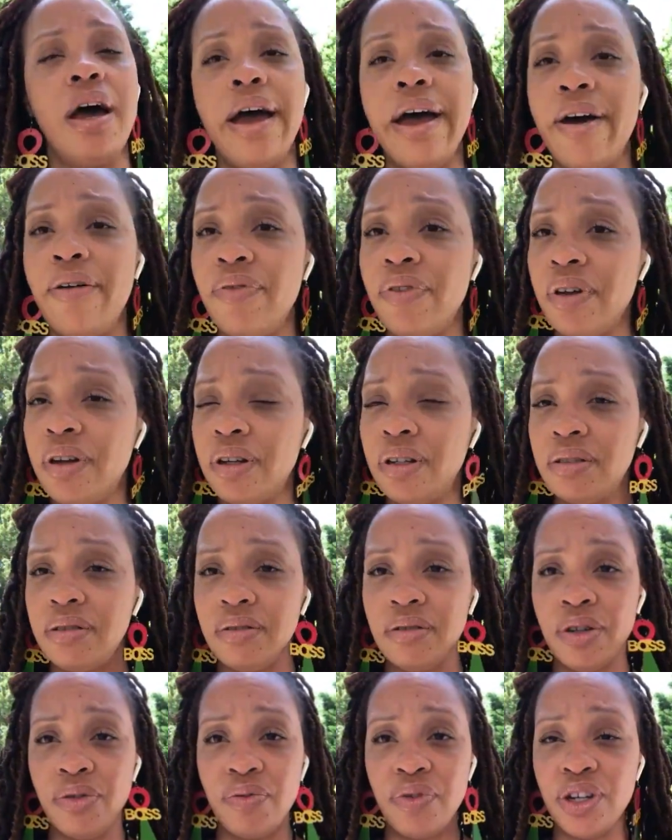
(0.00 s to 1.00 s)
I have
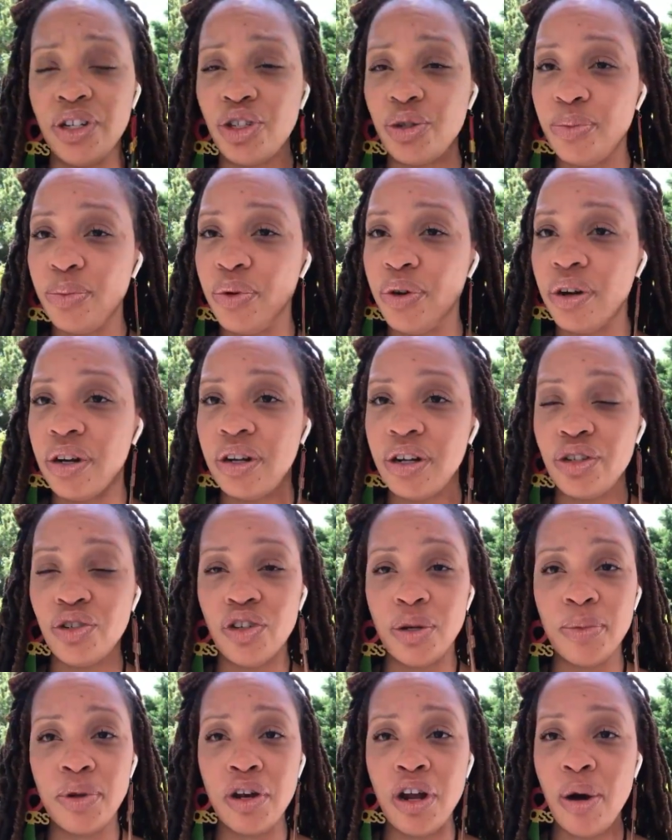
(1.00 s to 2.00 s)
the vision book, your
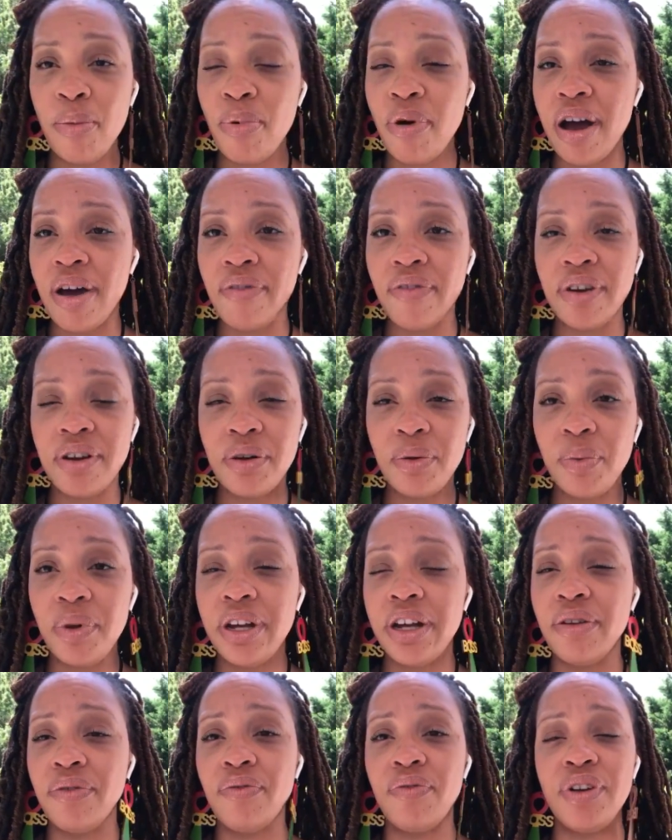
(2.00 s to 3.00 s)
Dream Your Nonprofit in a
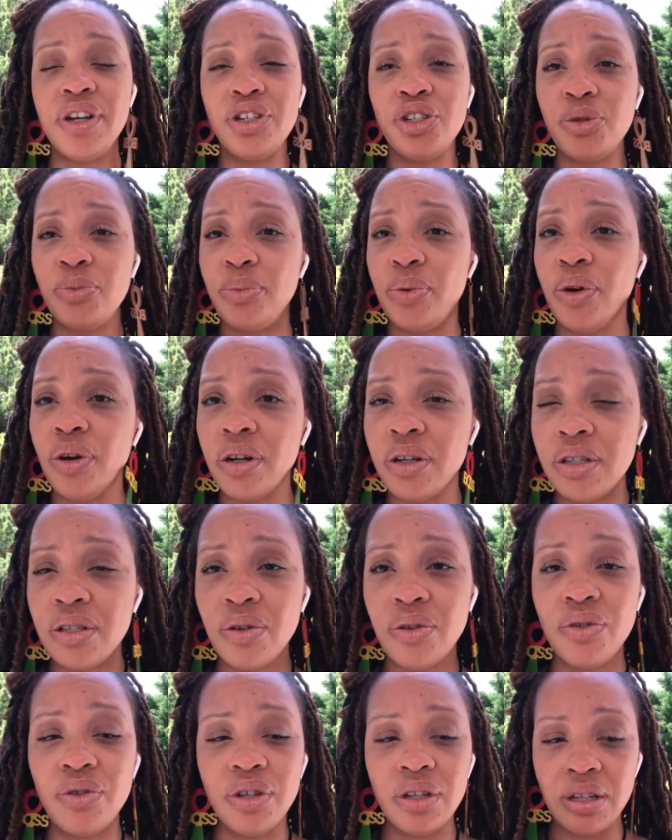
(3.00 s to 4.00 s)
Weekend vision book. So
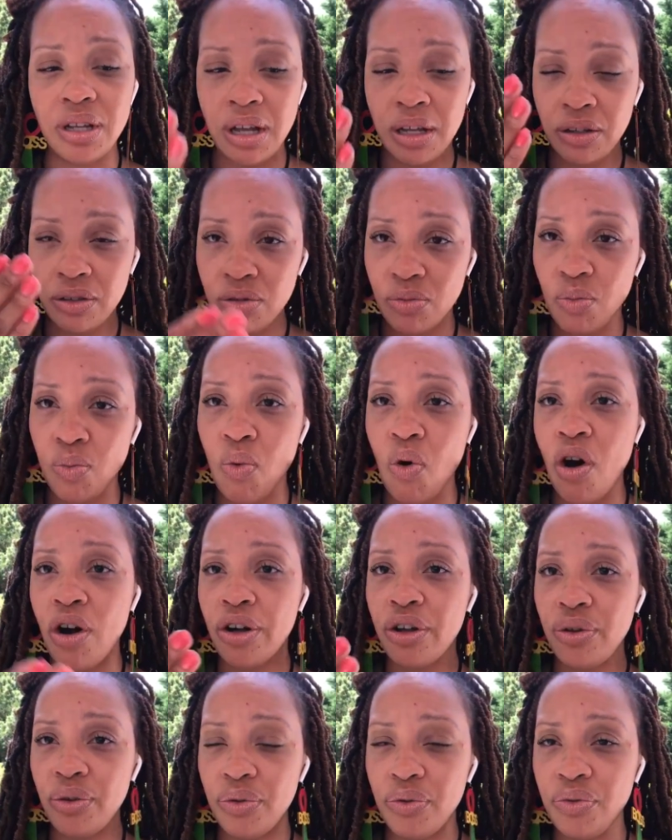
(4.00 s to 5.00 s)
you walk
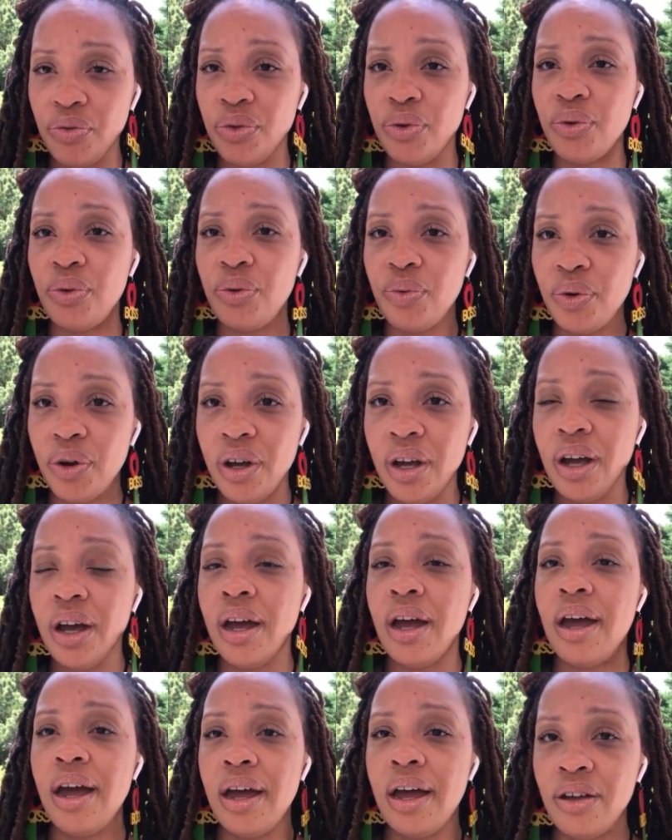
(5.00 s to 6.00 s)
you through,
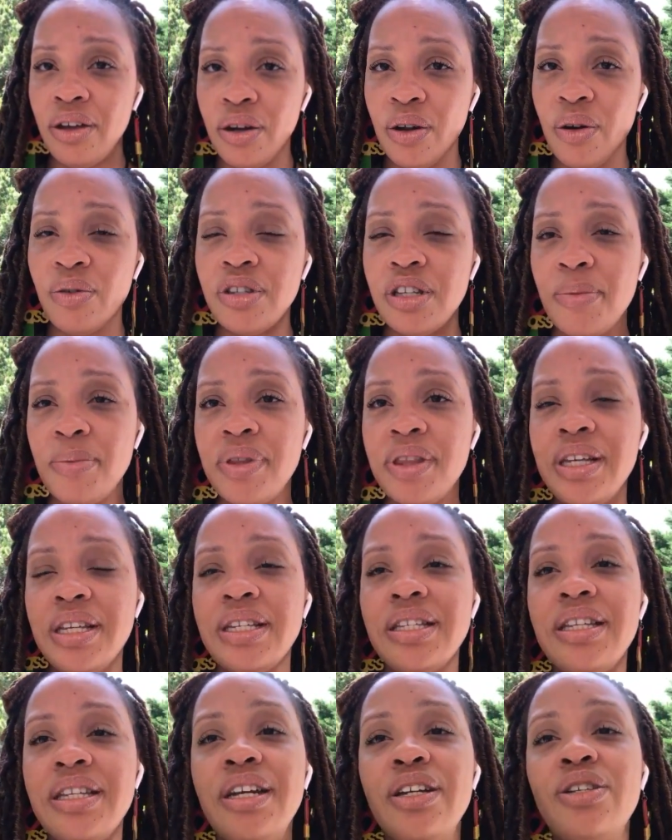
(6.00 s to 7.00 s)
you know, some of these
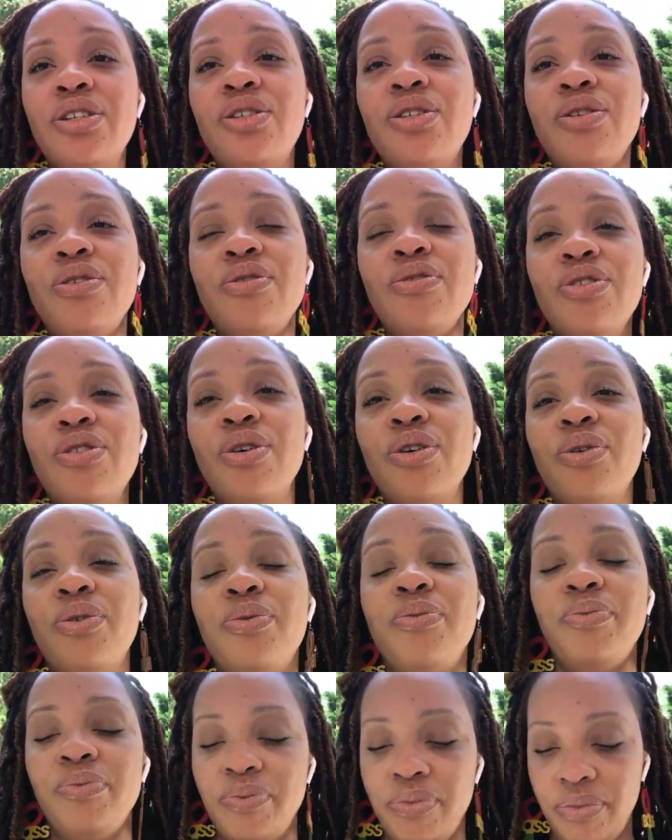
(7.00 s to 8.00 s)
things too. So
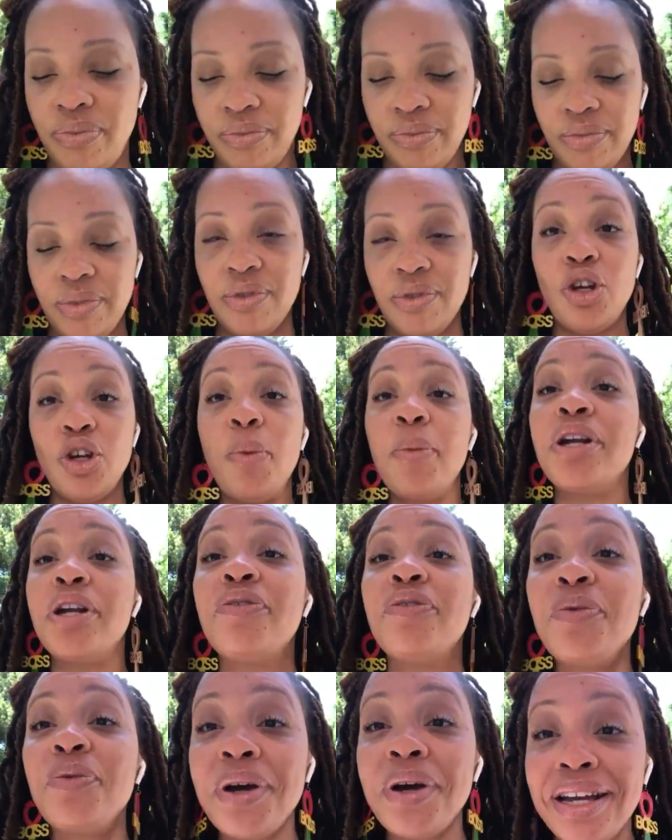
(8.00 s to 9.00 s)
many
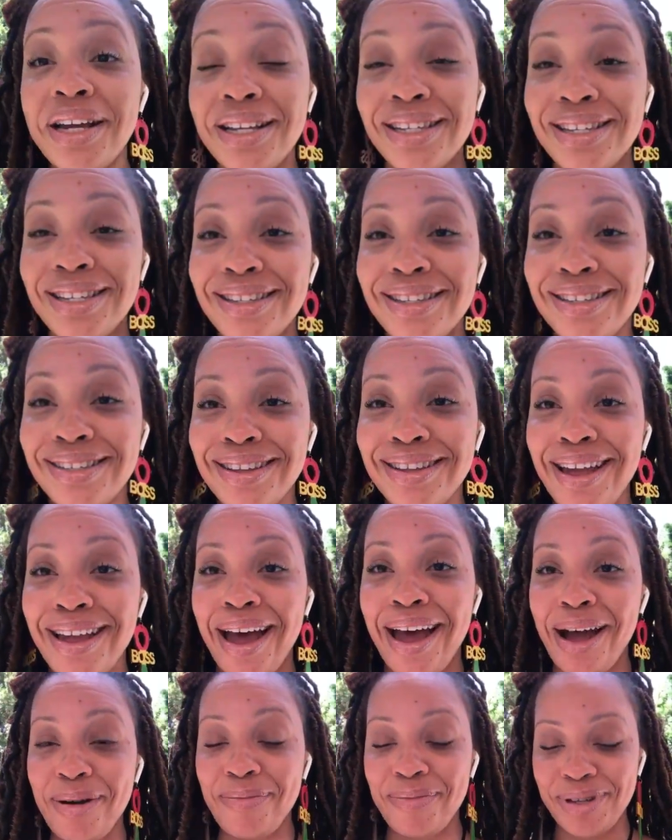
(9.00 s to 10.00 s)
different ways
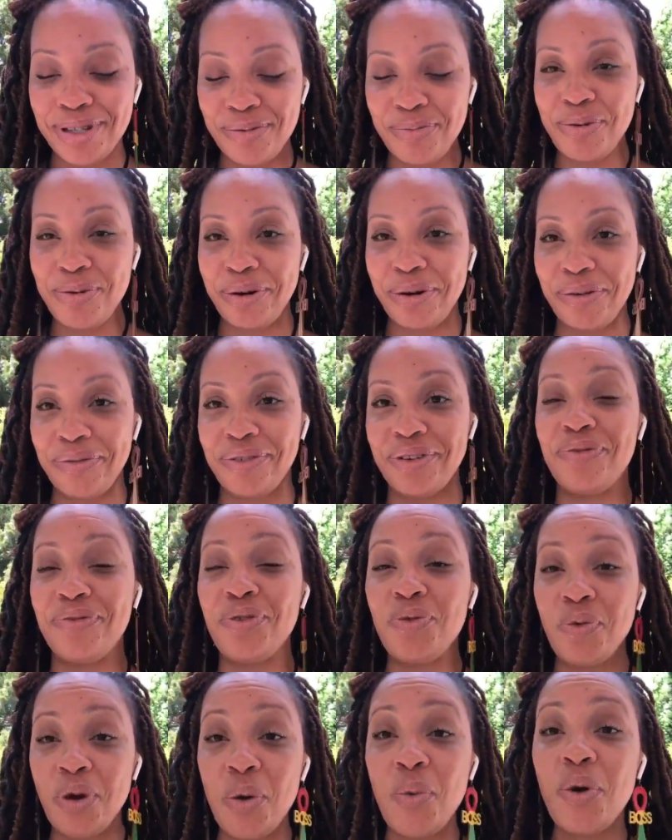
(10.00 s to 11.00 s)
I can be supportive. And if you
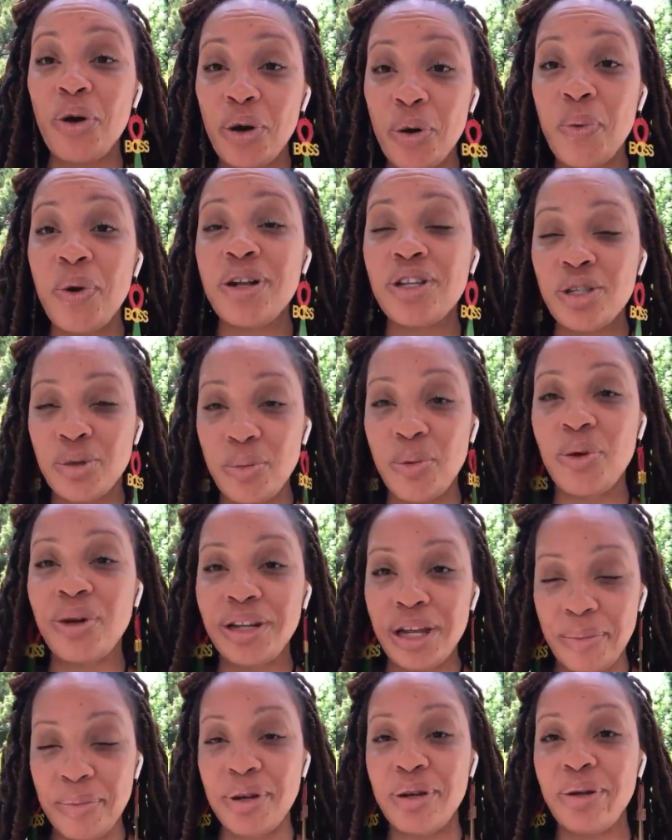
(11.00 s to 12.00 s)
want one-on-one support,
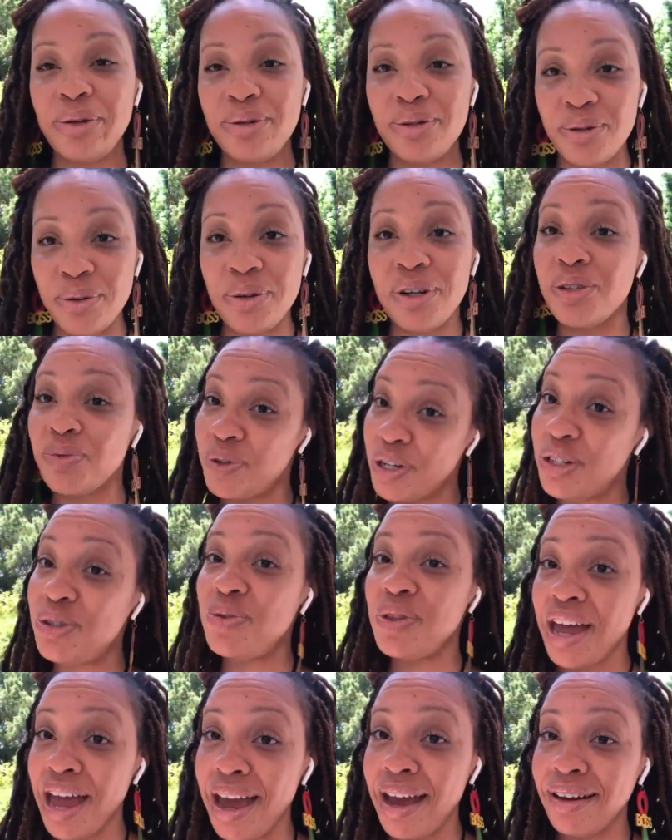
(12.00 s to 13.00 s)
let me know too, because we could do
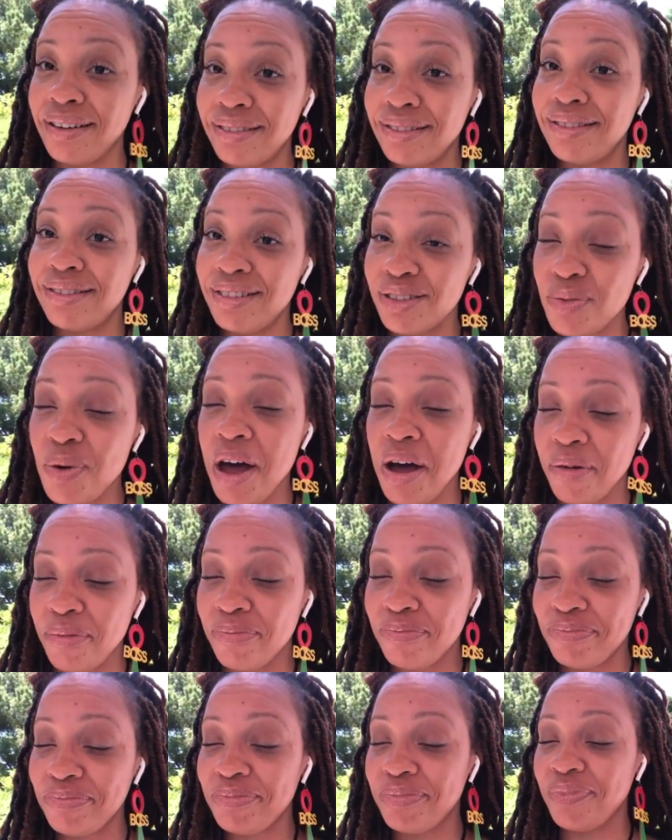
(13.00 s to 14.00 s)
that as well.
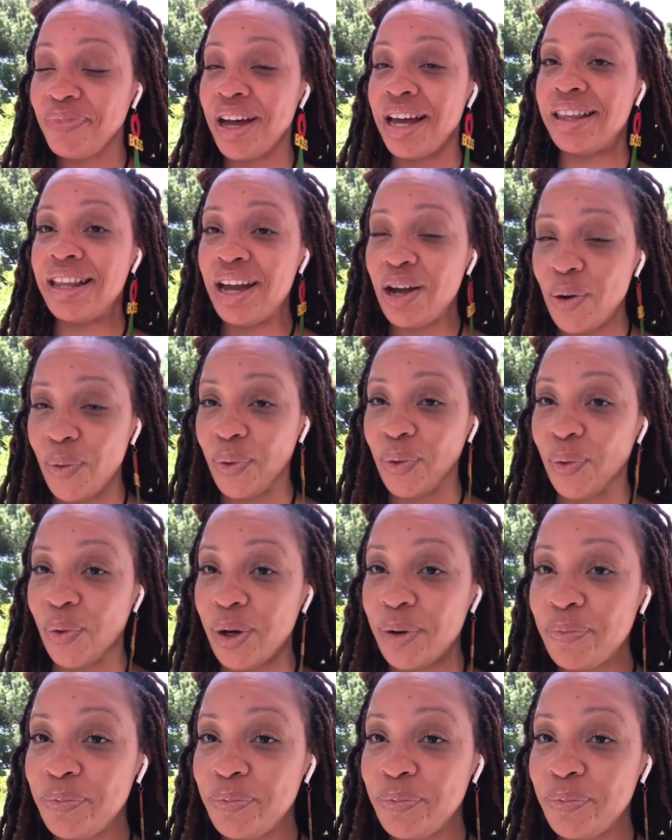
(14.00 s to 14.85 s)
Got that going on.